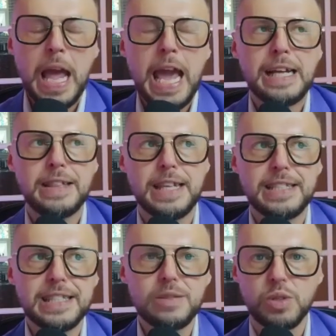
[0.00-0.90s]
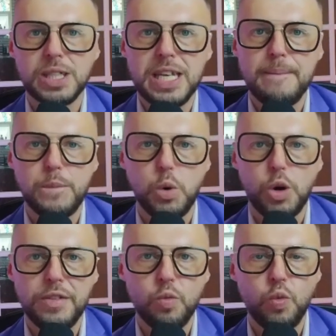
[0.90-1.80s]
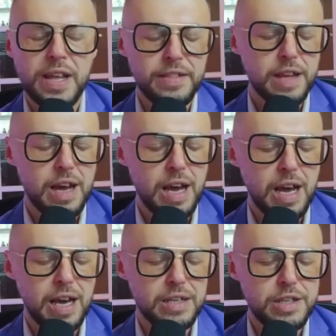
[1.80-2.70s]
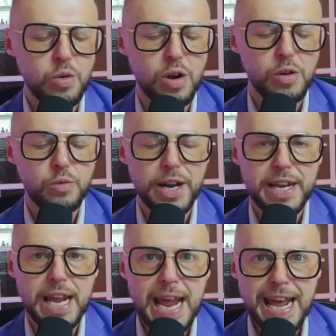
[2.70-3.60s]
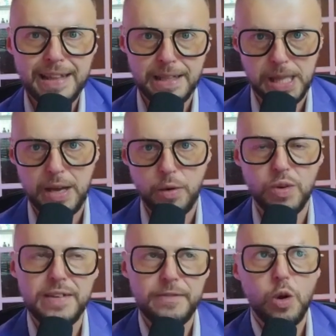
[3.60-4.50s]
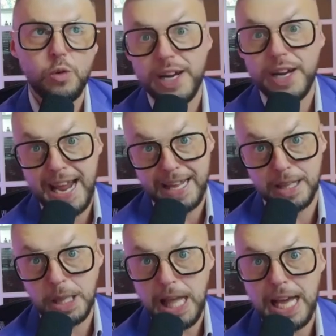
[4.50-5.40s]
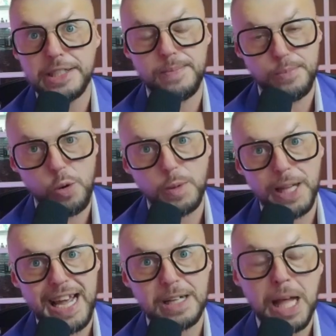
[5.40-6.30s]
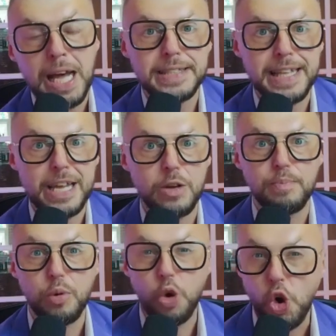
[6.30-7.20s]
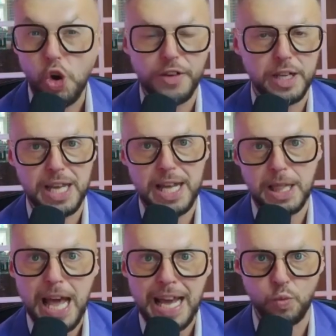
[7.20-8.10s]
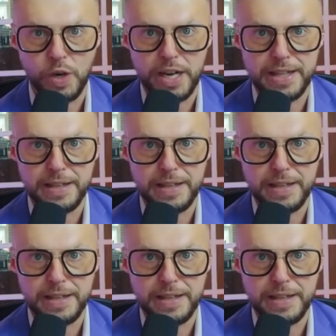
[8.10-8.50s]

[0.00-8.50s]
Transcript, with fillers: And this is really important when uh, you already had clients. If you already had clients, you probably had clients that you perfectly align with.